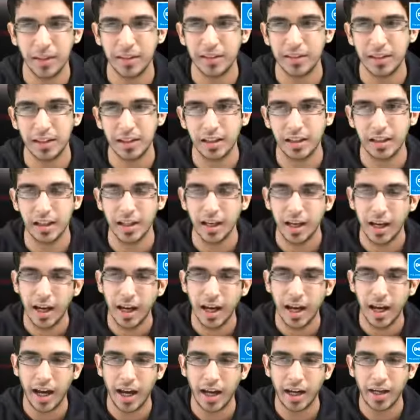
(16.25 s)
basically
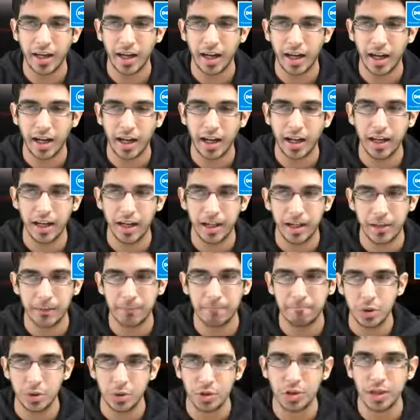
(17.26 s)
and I
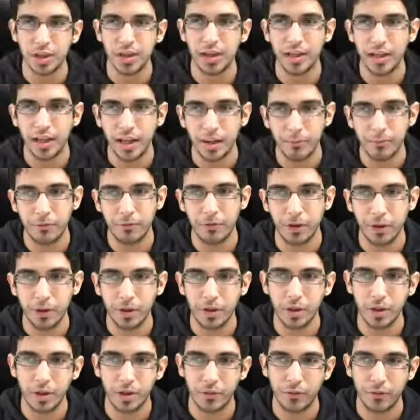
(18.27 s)
usually am
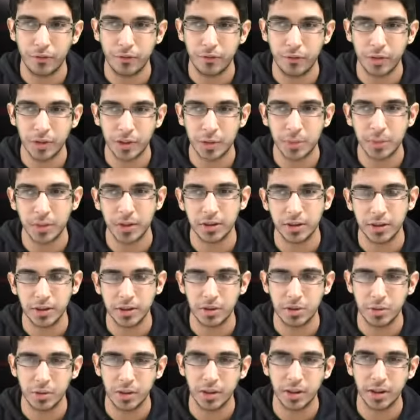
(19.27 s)
fond of first person
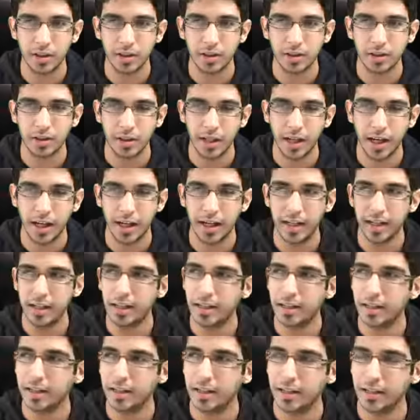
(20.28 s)
shooters and
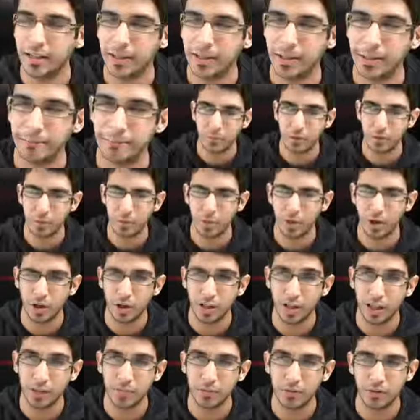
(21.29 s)
uh, football
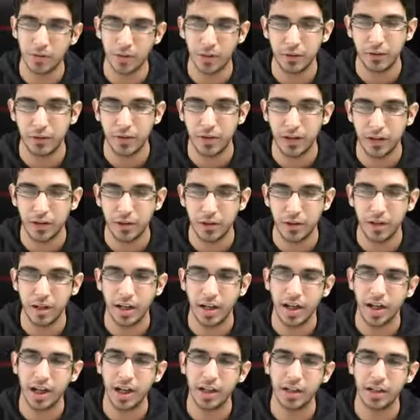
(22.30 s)
games, FIFA and all
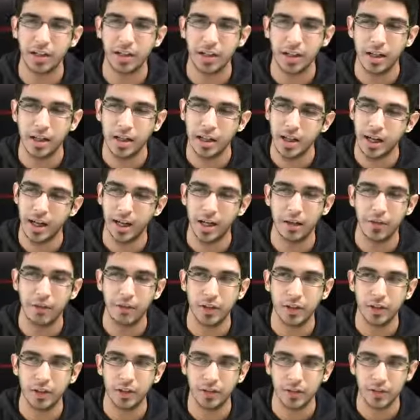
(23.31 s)
and
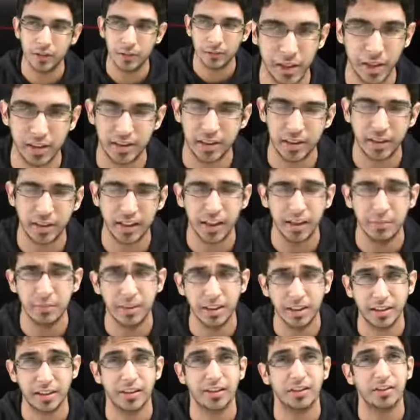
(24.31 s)
NFS racing games
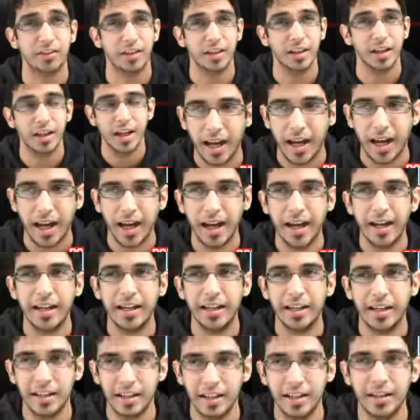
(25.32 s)
etc.
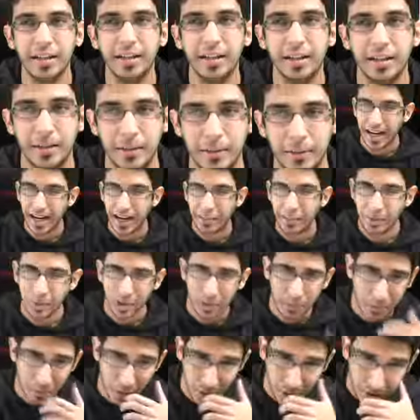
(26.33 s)
And uh, I'm
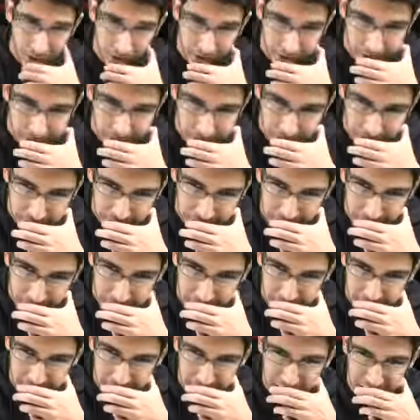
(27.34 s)
not more into
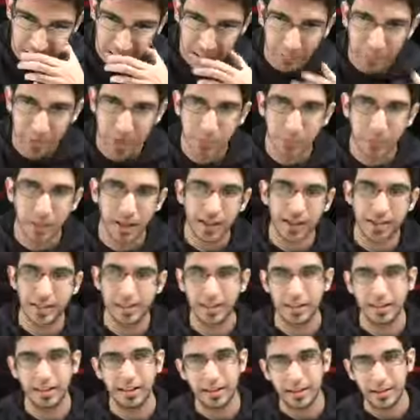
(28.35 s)
strategy games but
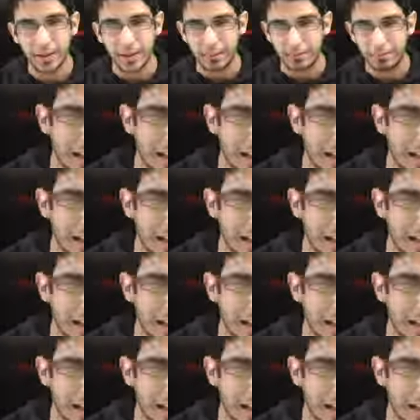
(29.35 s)
uh,